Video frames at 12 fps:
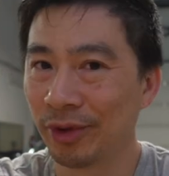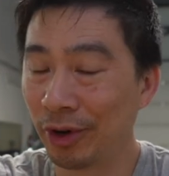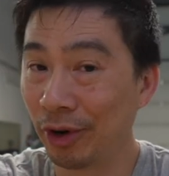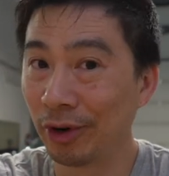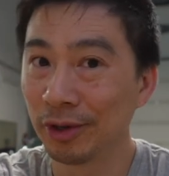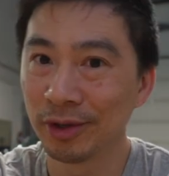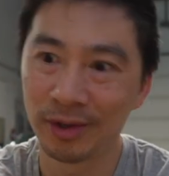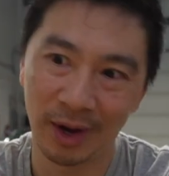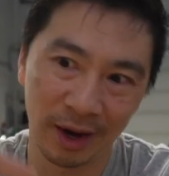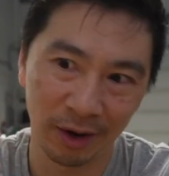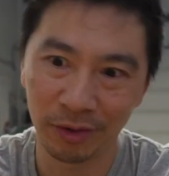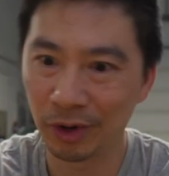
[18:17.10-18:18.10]
girls,
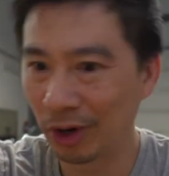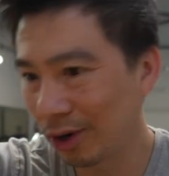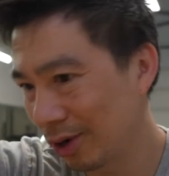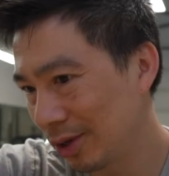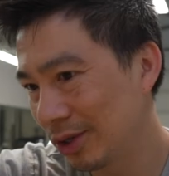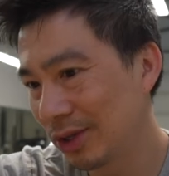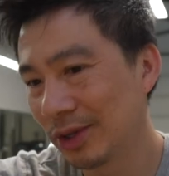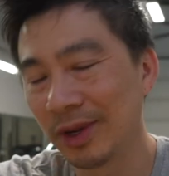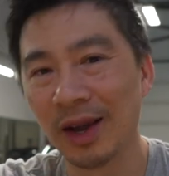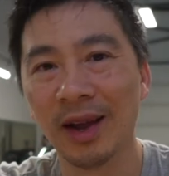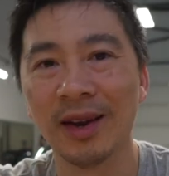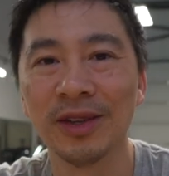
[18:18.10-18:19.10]
hanging out with the girls,
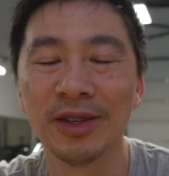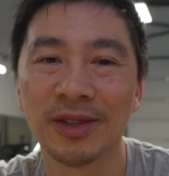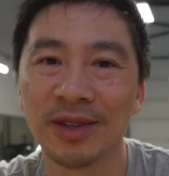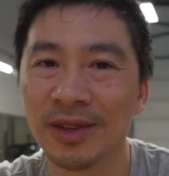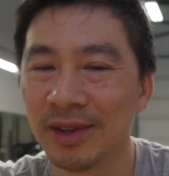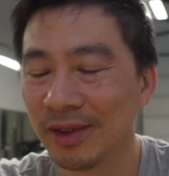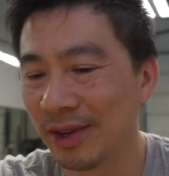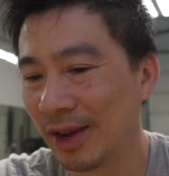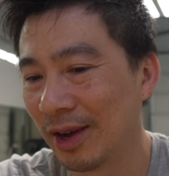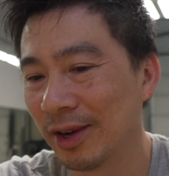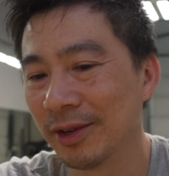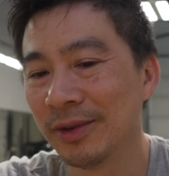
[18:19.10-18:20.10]
and it just,
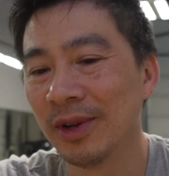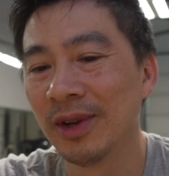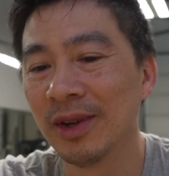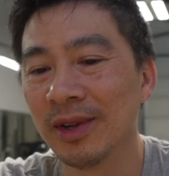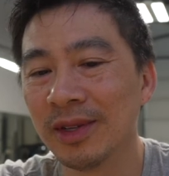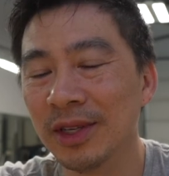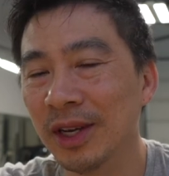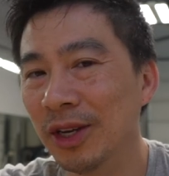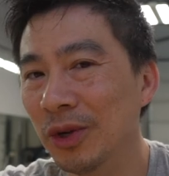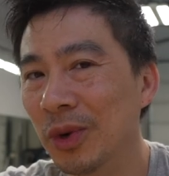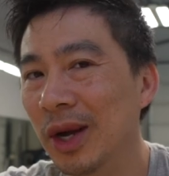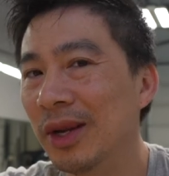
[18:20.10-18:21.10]
yeah, seeing
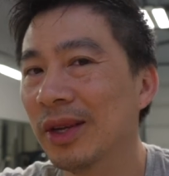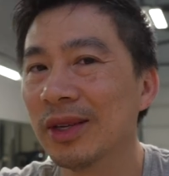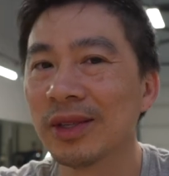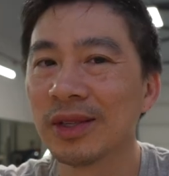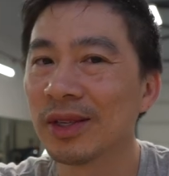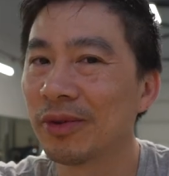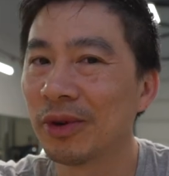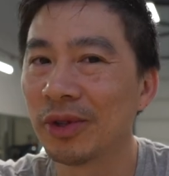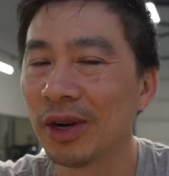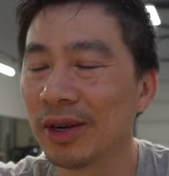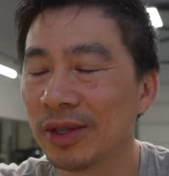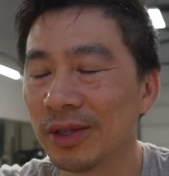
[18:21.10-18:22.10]
new ideas and stuff out
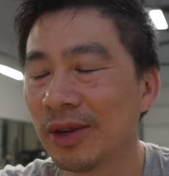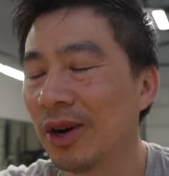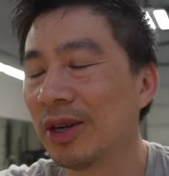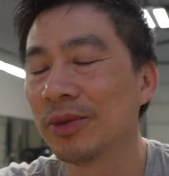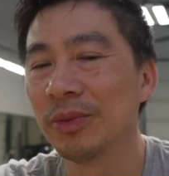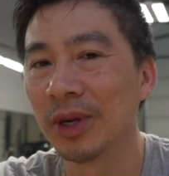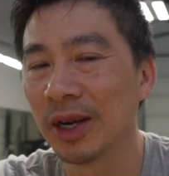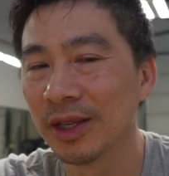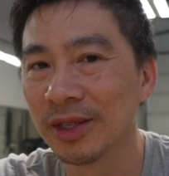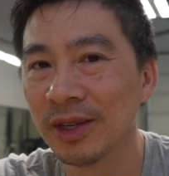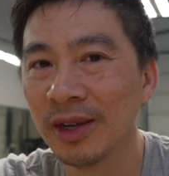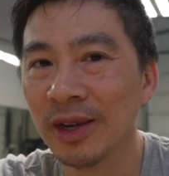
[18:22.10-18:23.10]
there is awesome, you
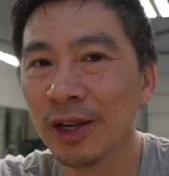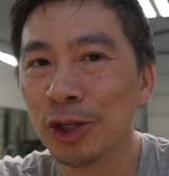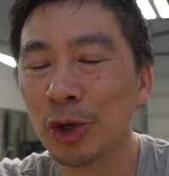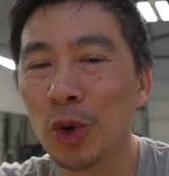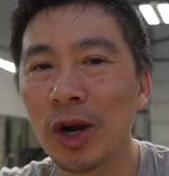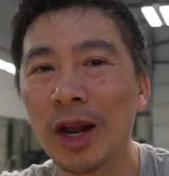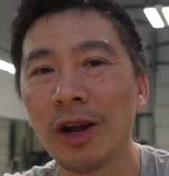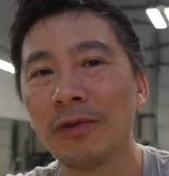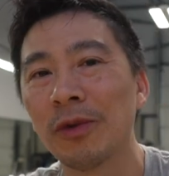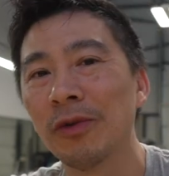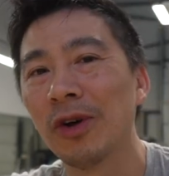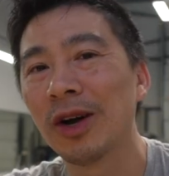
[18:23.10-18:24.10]
guys. So I want to end
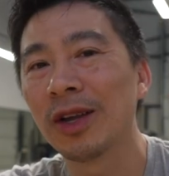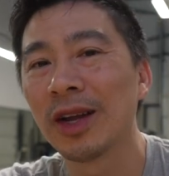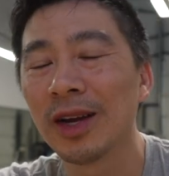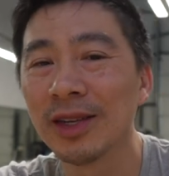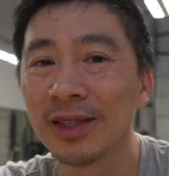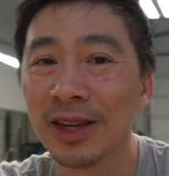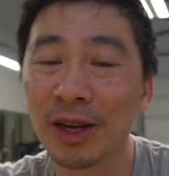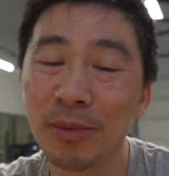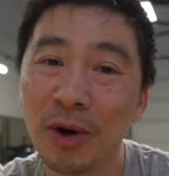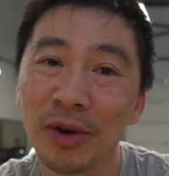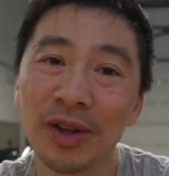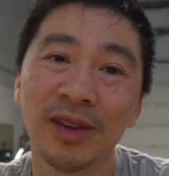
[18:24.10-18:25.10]
off the vlog, you guys. Think
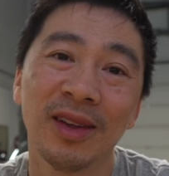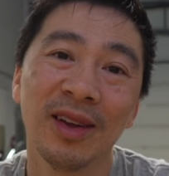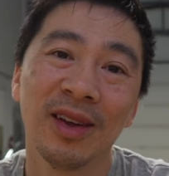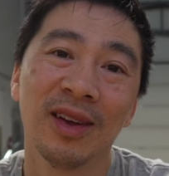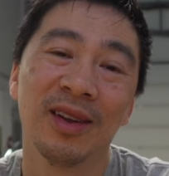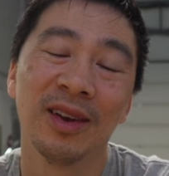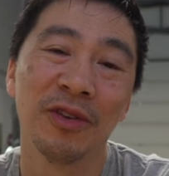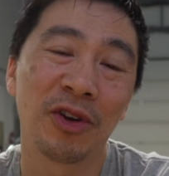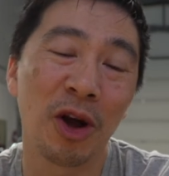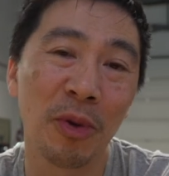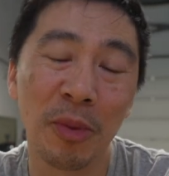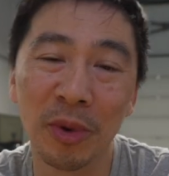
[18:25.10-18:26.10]
about it. Leave a
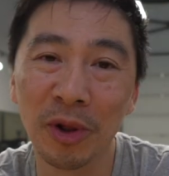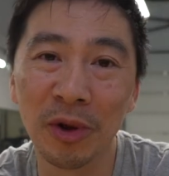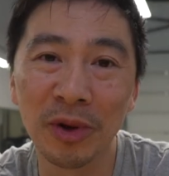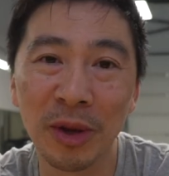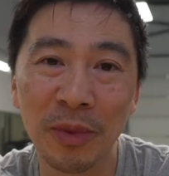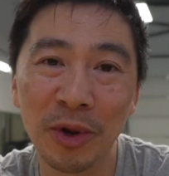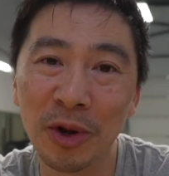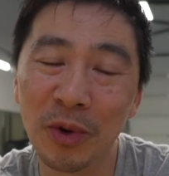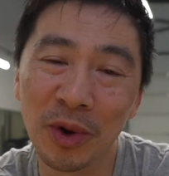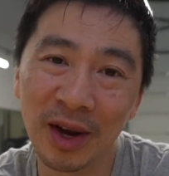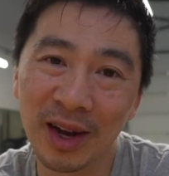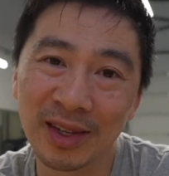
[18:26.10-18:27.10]
comment below and let me know
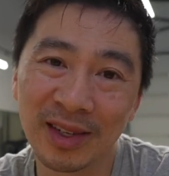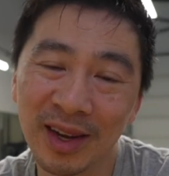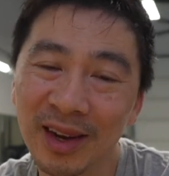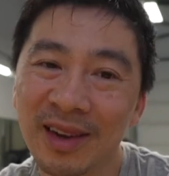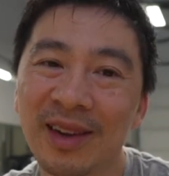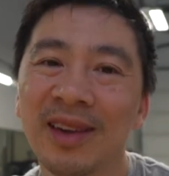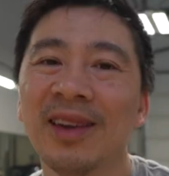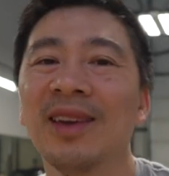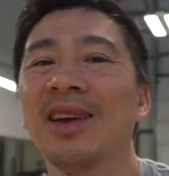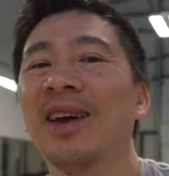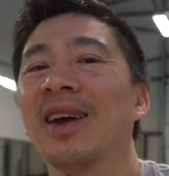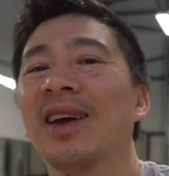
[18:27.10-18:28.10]
what you guys think.
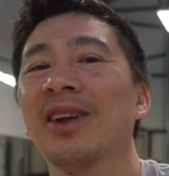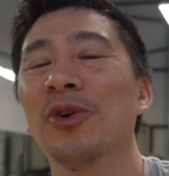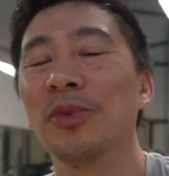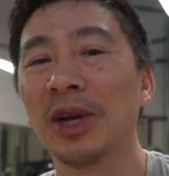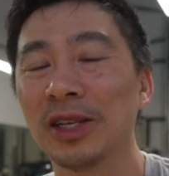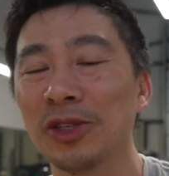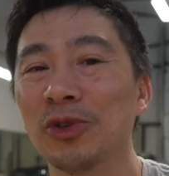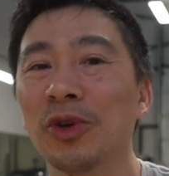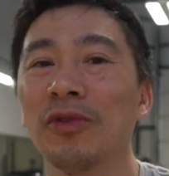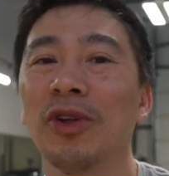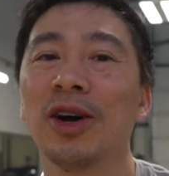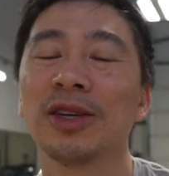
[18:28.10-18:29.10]
And I hope you guys enjoy the
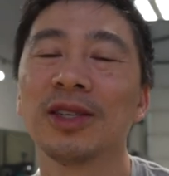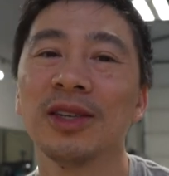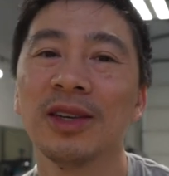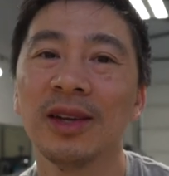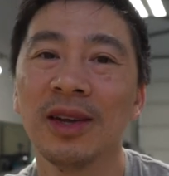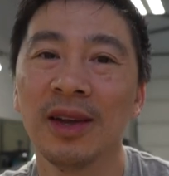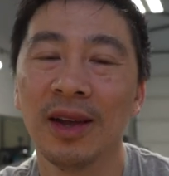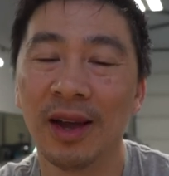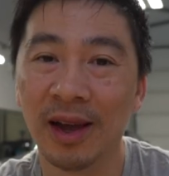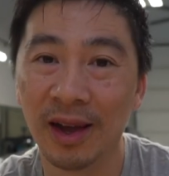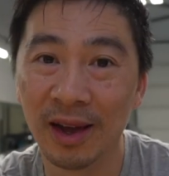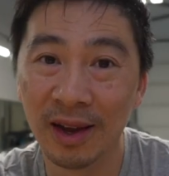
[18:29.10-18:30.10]
vlogs,
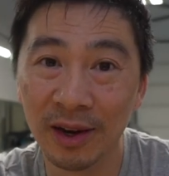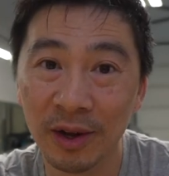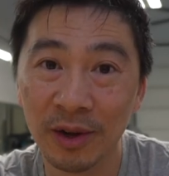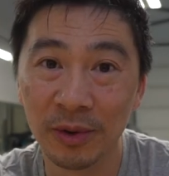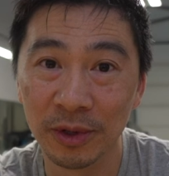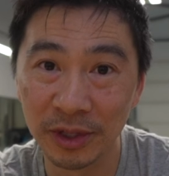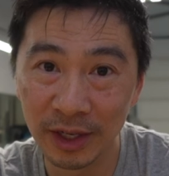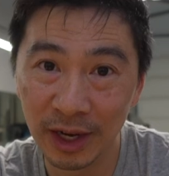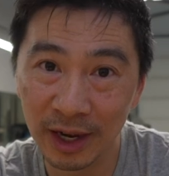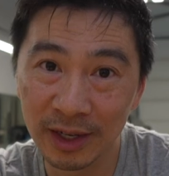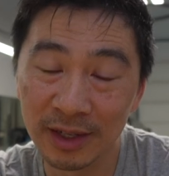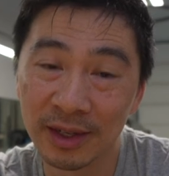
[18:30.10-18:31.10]
and we'll see you
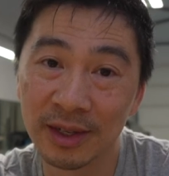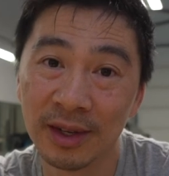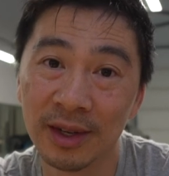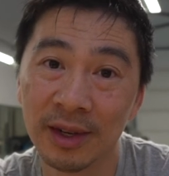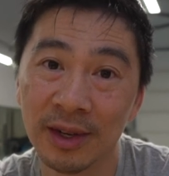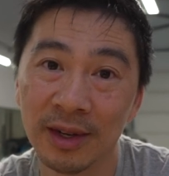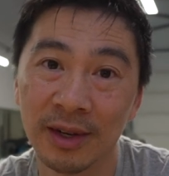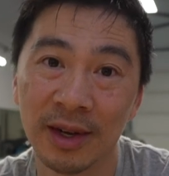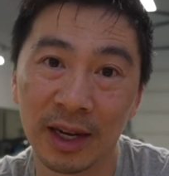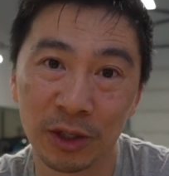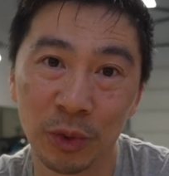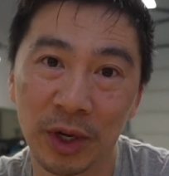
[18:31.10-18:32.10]
guys
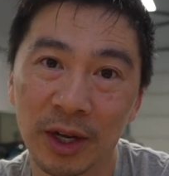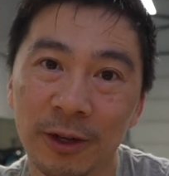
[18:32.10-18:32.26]
next week.